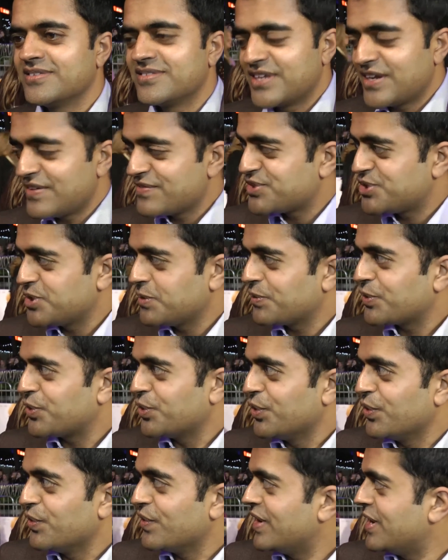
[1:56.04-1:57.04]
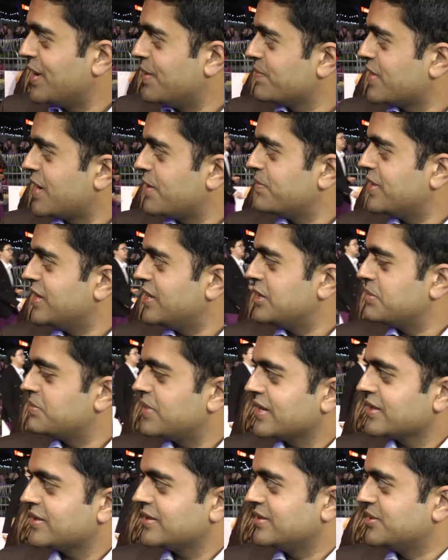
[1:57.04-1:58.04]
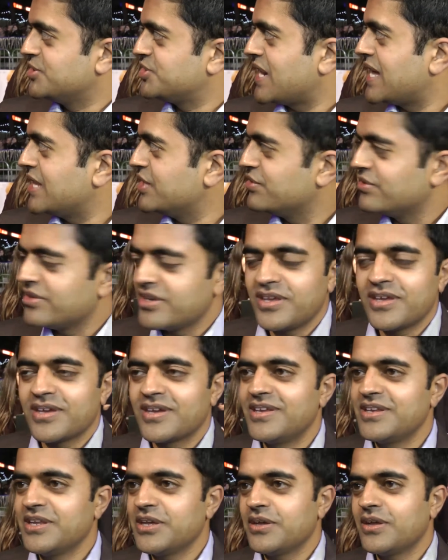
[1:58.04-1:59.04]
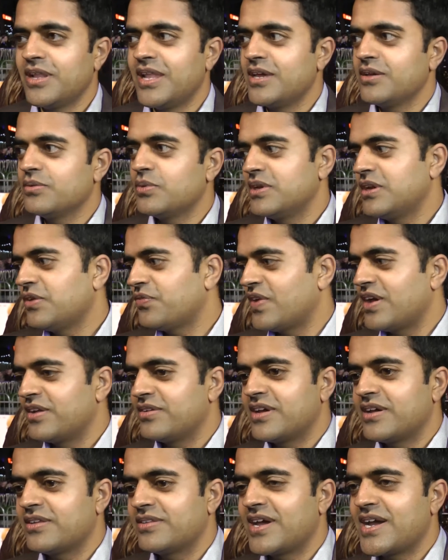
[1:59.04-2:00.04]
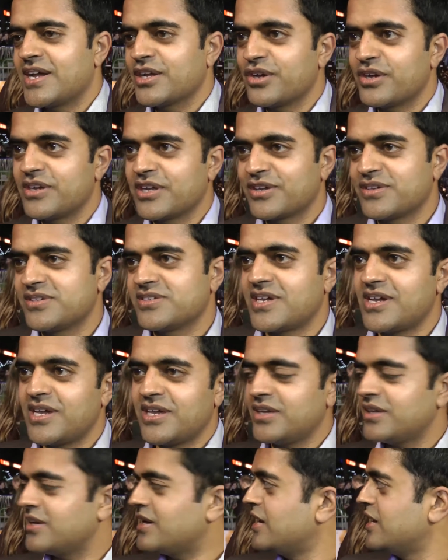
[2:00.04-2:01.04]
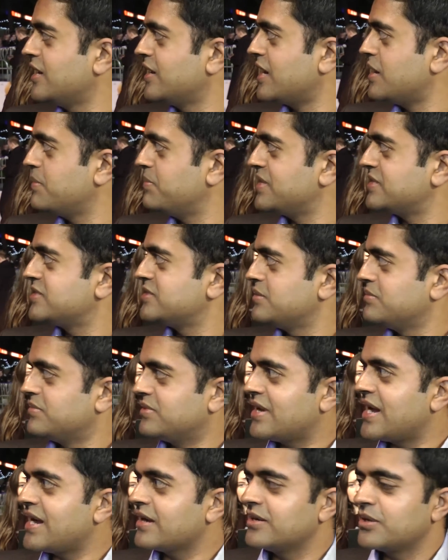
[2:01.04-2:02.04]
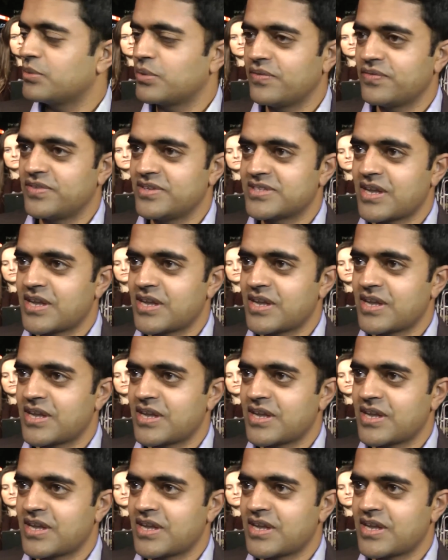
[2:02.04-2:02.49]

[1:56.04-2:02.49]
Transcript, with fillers: Dev's super cool. Um, I met him like in January and it, like when he found out that I got it because I, uh, I met him in Hackney with the